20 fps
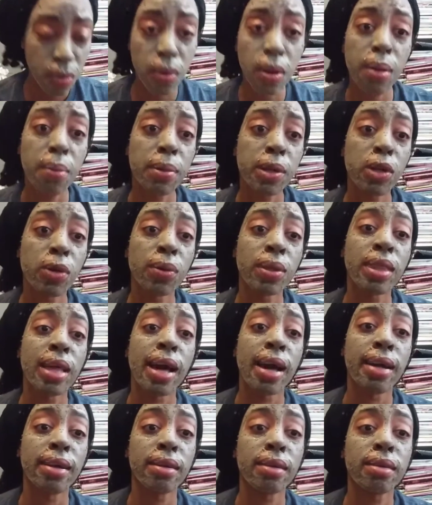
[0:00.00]
what am I going to do with
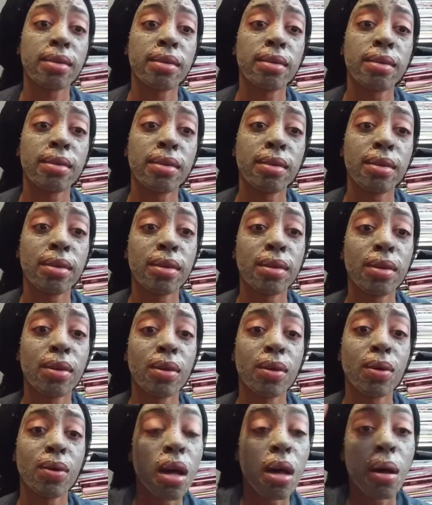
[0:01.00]
that?
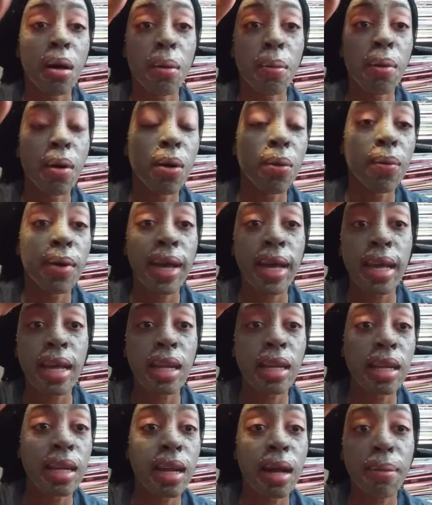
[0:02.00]
Well, what
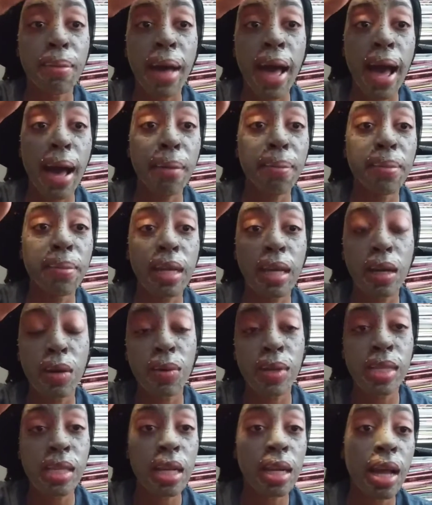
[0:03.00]
ended up happening
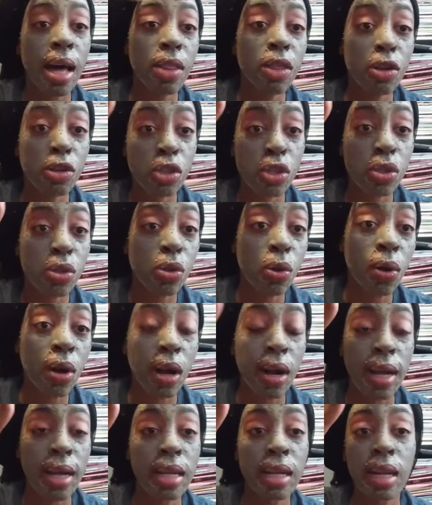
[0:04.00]
was another
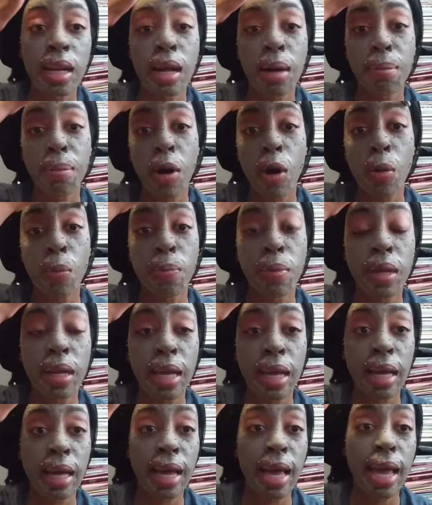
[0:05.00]
store ended up
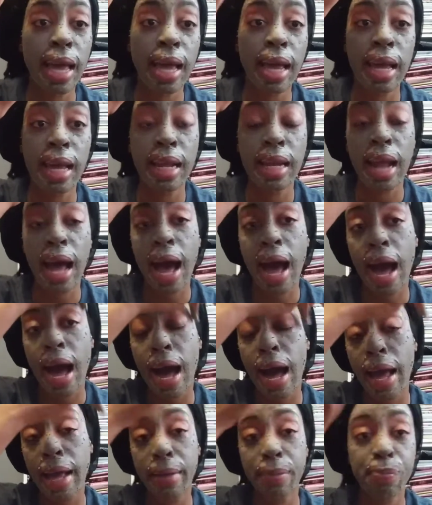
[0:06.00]
opening, and
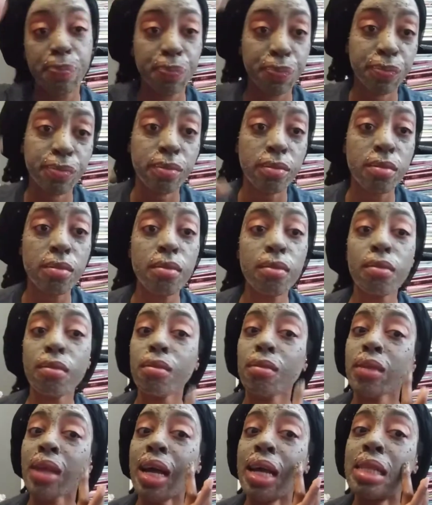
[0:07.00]
I
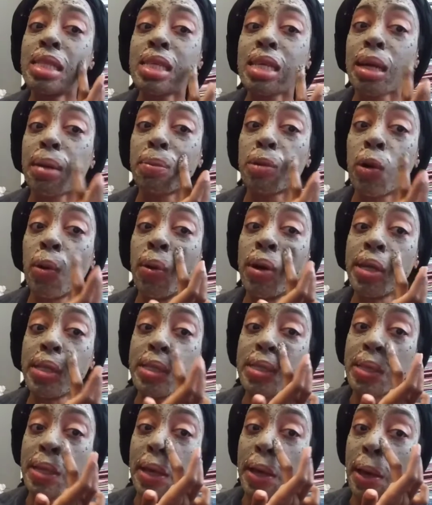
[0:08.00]
ended up going
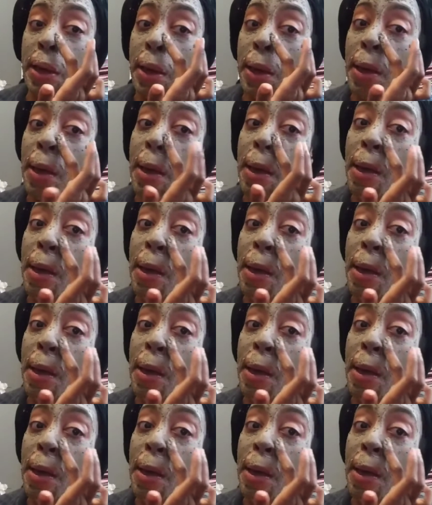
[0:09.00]
to